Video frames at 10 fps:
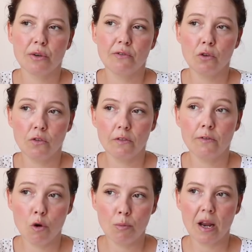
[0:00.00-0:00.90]

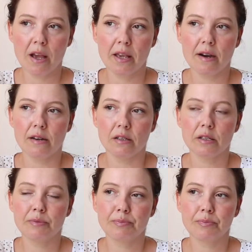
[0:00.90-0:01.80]
4-ply yarn